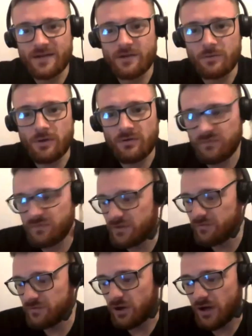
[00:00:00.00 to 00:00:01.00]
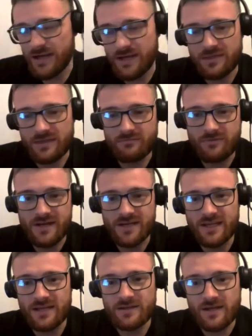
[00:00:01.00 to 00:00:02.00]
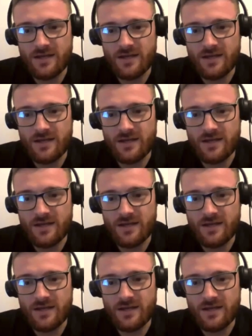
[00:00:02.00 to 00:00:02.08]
I don't know if you've got anything ready.